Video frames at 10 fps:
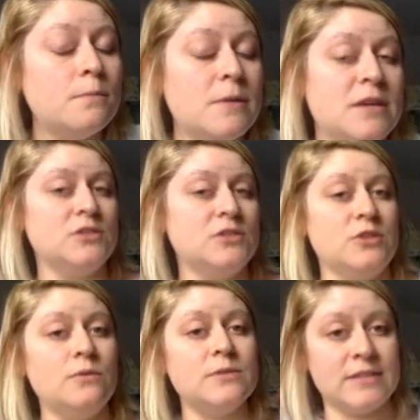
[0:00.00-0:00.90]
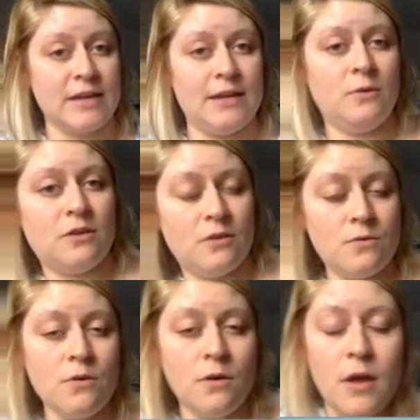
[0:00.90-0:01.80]
because you don't sign in with
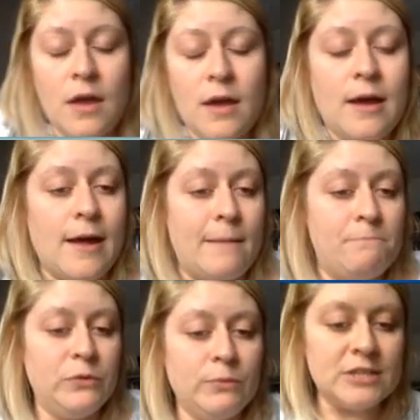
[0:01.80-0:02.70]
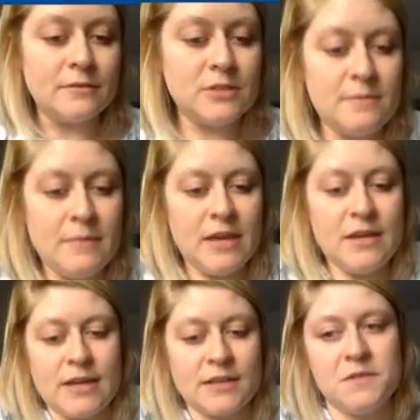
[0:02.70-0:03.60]
Google, reach out to
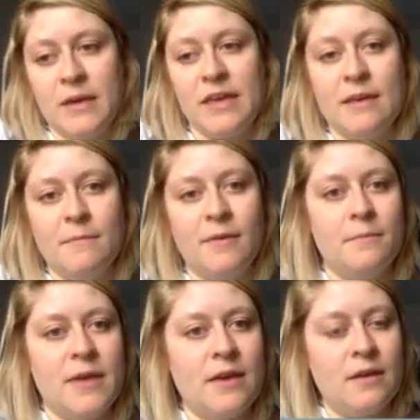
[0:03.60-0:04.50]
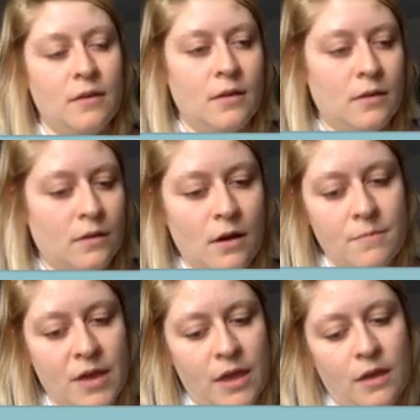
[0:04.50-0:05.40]
me, text me, email me,
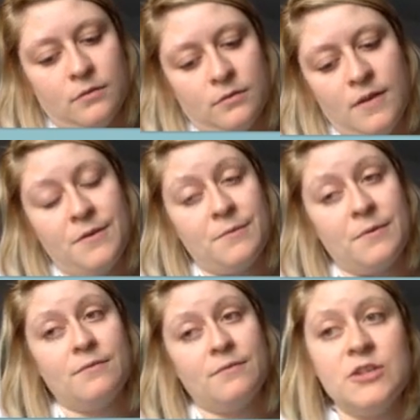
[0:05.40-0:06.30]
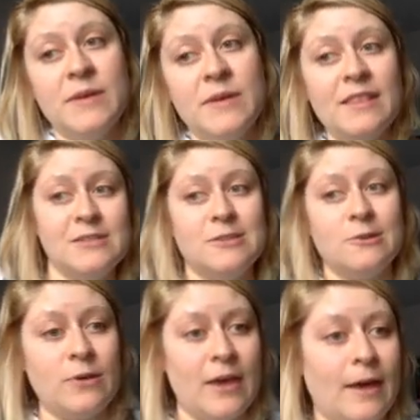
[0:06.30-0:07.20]
call me. If you want to reach me, that's
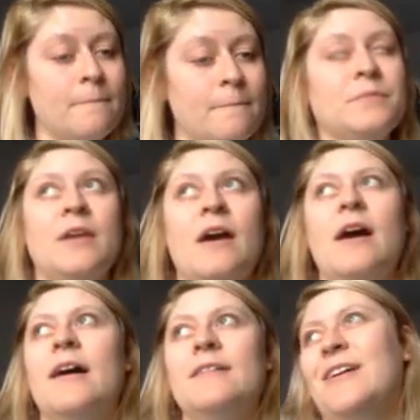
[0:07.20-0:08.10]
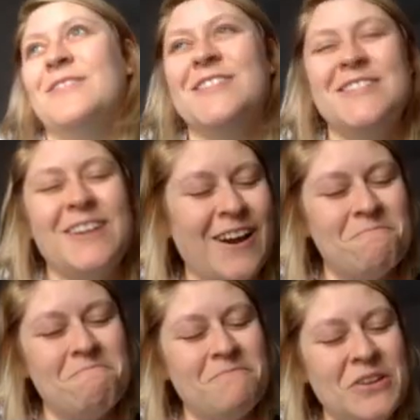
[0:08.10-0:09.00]
okay. No,
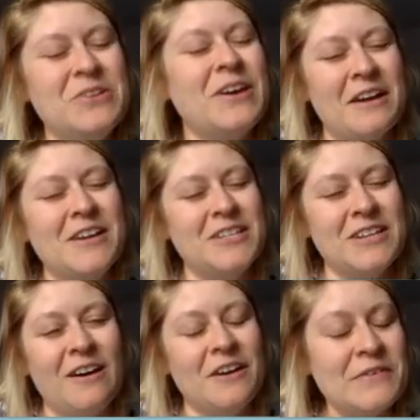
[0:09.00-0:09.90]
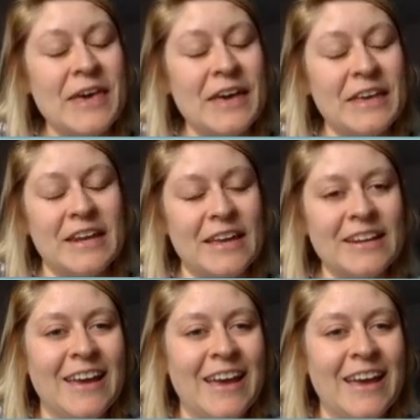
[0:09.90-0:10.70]
sorry. You got to reach out if you can't get in.